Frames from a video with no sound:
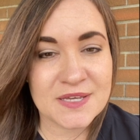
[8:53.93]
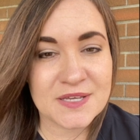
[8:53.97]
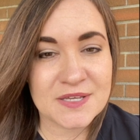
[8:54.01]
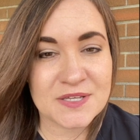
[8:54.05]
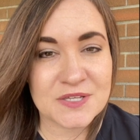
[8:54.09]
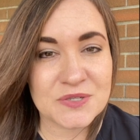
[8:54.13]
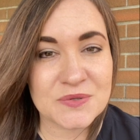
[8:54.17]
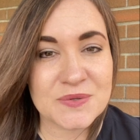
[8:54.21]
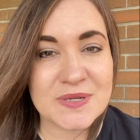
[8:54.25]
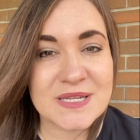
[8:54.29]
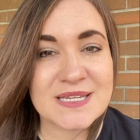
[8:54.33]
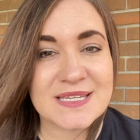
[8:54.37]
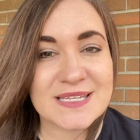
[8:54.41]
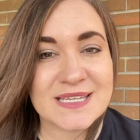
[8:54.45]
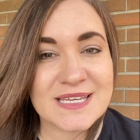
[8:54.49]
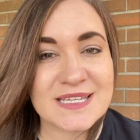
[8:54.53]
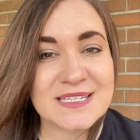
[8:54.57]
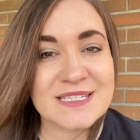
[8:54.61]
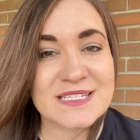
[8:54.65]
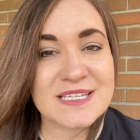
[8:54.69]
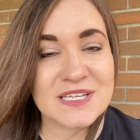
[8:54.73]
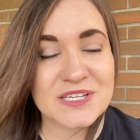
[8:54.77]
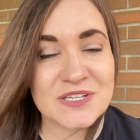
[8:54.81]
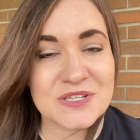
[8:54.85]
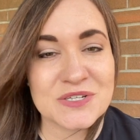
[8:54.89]
You need to
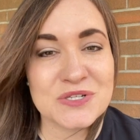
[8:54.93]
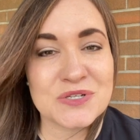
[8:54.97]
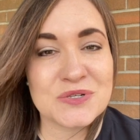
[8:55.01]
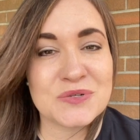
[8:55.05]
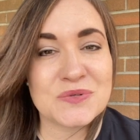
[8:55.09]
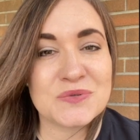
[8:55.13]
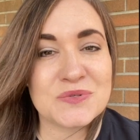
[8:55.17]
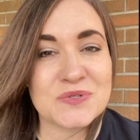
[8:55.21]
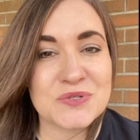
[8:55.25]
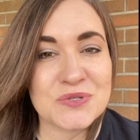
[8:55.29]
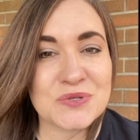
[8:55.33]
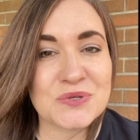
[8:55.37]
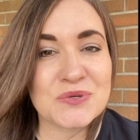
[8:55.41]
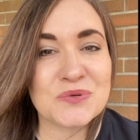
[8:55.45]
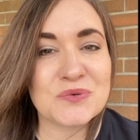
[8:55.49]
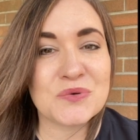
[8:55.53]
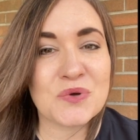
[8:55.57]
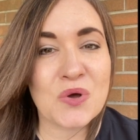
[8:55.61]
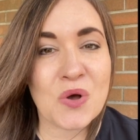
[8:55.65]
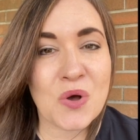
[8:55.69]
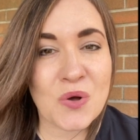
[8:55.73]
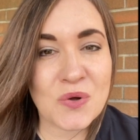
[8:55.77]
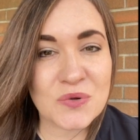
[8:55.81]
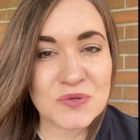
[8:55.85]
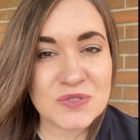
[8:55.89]
continue to
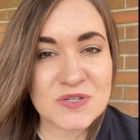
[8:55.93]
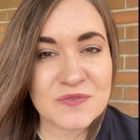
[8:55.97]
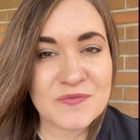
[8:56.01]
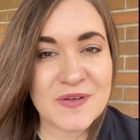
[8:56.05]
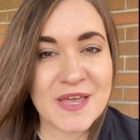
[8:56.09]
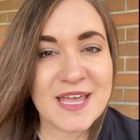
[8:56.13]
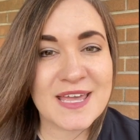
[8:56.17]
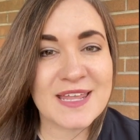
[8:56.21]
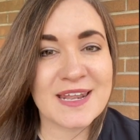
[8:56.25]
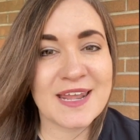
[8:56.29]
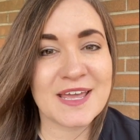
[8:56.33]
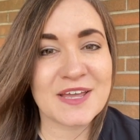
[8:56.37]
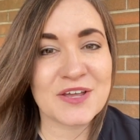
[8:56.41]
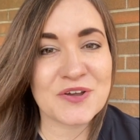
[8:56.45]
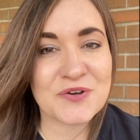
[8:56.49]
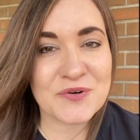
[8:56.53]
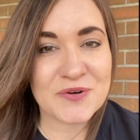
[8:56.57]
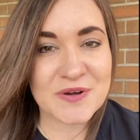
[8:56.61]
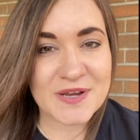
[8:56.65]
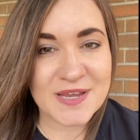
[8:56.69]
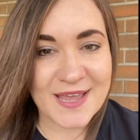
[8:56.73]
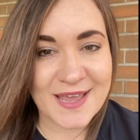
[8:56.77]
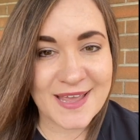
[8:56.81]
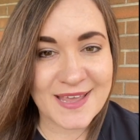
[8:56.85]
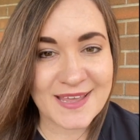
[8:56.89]
cultivate and
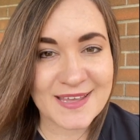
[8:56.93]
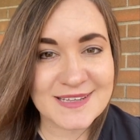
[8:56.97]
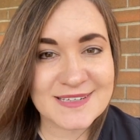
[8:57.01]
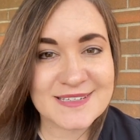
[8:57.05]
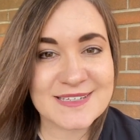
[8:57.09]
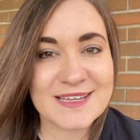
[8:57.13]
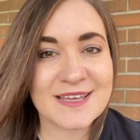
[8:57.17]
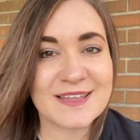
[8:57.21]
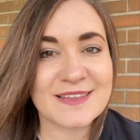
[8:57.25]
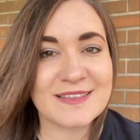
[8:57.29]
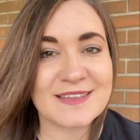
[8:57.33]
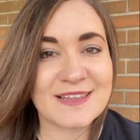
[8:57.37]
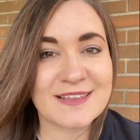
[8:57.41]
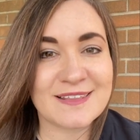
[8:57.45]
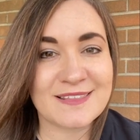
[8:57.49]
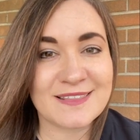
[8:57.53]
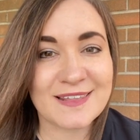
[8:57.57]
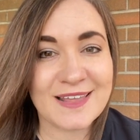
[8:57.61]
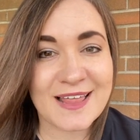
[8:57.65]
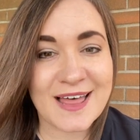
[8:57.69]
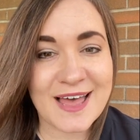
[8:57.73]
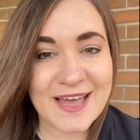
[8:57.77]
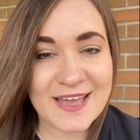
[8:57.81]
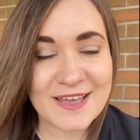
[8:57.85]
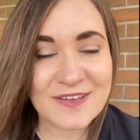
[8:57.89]
create the
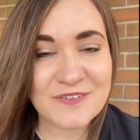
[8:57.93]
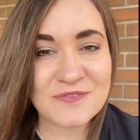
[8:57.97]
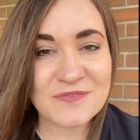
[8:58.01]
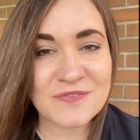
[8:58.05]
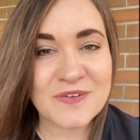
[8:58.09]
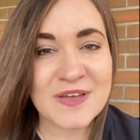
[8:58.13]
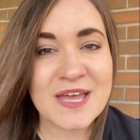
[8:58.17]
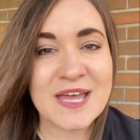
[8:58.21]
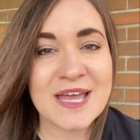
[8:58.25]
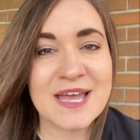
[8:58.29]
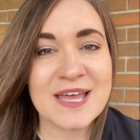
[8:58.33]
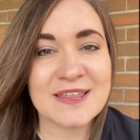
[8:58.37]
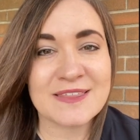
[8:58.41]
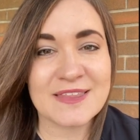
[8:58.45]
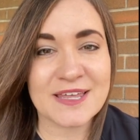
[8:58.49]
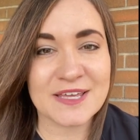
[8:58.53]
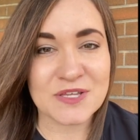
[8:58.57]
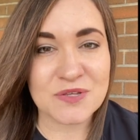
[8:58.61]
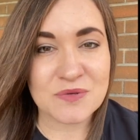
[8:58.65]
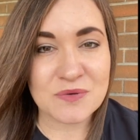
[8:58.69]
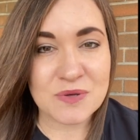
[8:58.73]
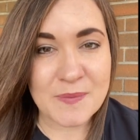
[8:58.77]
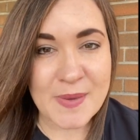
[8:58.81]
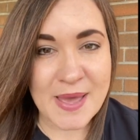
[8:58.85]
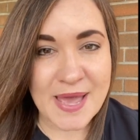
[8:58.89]
life that
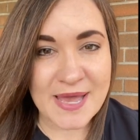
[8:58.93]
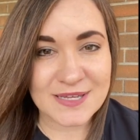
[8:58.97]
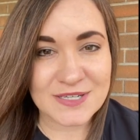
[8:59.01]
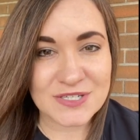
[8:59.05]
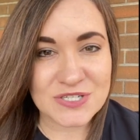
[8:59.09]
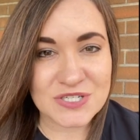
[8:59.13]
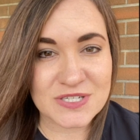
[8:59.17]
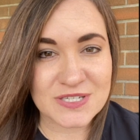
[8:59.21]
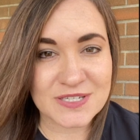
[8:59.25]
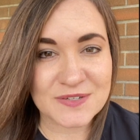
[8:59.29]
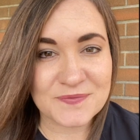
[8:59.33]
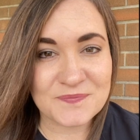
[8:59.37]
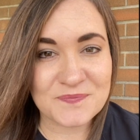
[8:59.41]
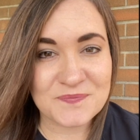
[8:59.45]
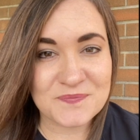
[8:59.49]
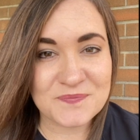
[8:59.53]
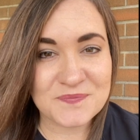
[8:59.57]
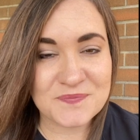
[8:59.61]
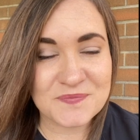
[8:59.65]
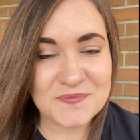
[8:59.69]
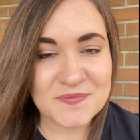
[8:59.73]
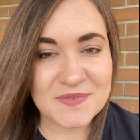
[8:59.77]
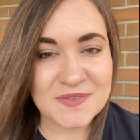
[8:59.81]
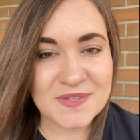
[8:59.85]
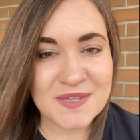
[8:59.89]
you imagine
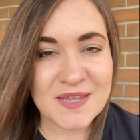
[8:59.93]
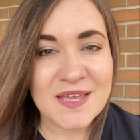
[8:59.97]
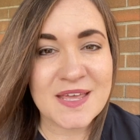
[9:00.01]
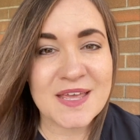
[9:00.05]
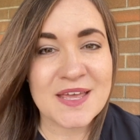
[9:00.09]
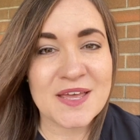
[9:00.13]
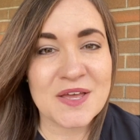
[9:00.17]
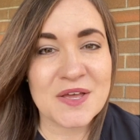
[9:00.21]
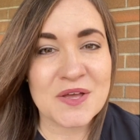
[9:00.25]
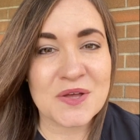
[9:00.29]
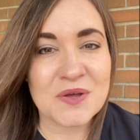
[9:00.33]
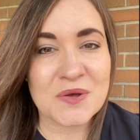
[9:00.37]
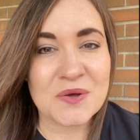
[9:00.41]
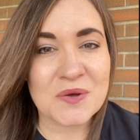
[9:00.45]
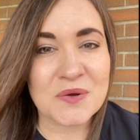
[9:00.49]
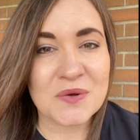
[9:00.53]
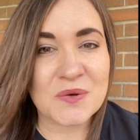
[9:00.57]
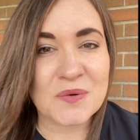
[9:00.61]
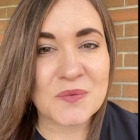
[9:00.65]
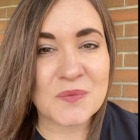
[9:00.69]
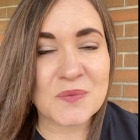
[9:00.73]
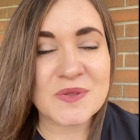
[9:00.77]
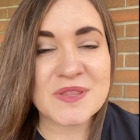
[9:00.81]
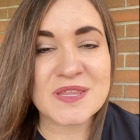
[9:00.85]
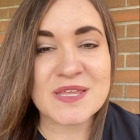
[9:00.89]

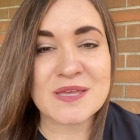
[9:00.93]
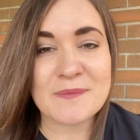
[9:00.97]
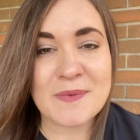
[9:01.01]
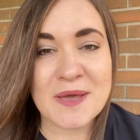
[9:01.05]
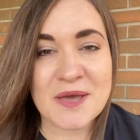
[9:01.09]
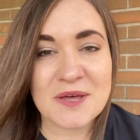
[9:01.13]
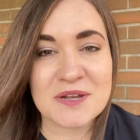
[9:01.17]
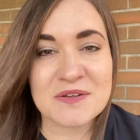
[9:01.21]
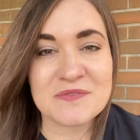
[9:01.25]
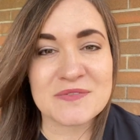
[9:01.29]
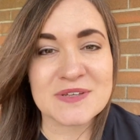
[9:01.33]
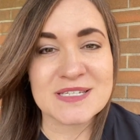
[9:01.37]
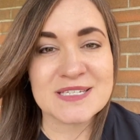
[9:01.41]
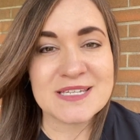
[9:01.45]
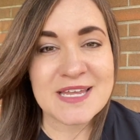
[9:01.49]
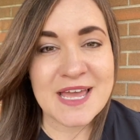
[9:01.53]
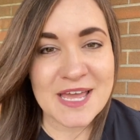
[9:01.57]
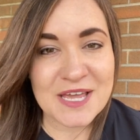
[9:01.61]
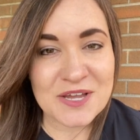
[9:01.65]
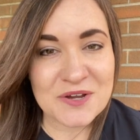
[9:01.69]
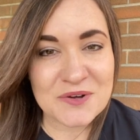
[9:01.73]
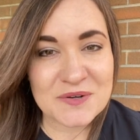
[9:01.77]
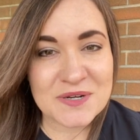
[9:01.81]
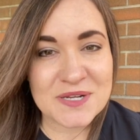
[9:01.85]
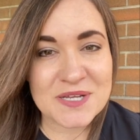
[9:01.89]
with the amount of
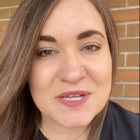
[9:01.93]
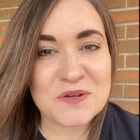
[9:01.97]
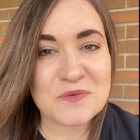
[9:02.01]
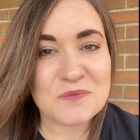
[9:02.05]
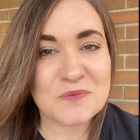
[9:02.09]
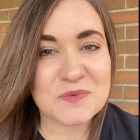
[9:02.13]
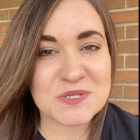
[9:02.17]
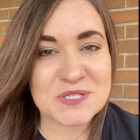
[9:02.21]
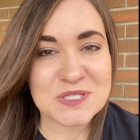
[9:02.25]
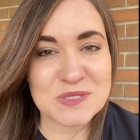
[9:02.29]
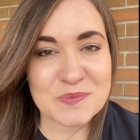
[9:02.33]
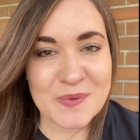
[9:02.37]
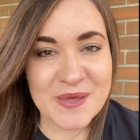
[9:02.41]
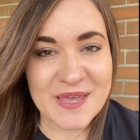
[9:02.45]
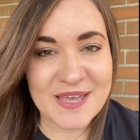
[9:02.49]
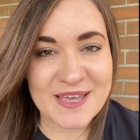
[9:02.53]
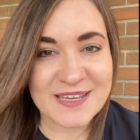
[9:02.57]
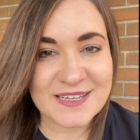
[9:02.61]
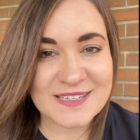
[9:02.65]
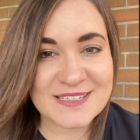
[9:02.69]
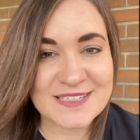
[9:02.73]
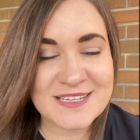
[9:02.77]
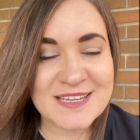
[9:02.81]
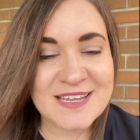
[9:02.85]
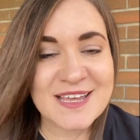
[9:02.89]
integrity,
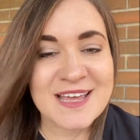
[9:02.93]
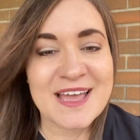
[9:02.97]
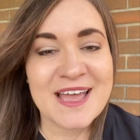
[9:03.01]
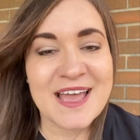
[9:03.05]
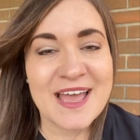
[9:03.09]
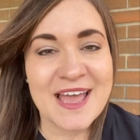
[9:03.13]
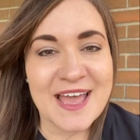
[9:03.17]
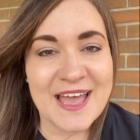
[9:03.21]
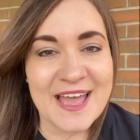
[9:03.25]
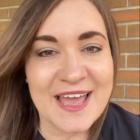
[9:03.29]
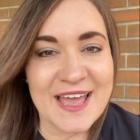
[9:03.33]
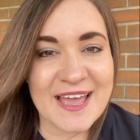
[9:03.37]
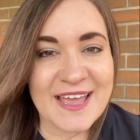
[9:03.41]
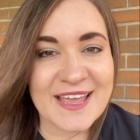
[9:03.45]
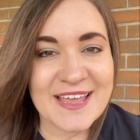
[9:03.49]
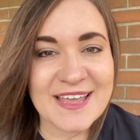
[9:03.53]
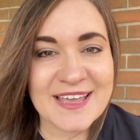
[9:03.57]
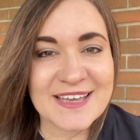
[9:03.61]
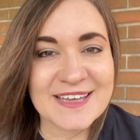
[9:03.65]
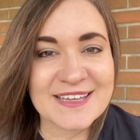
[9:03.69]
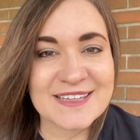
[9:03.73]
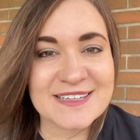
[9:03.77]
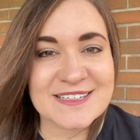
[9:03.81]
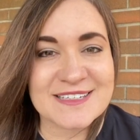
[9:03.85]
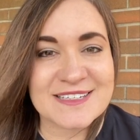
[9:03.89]
respect,
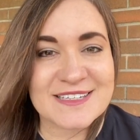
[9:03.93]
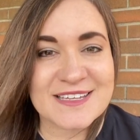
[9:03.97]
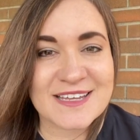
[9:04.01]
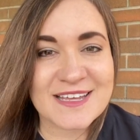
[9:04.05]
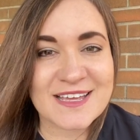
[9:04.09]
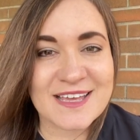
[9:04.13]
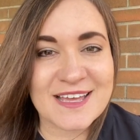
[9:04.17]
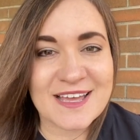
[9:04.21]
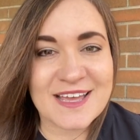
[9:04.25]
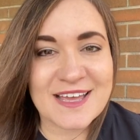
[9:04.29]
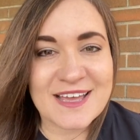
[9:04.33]
and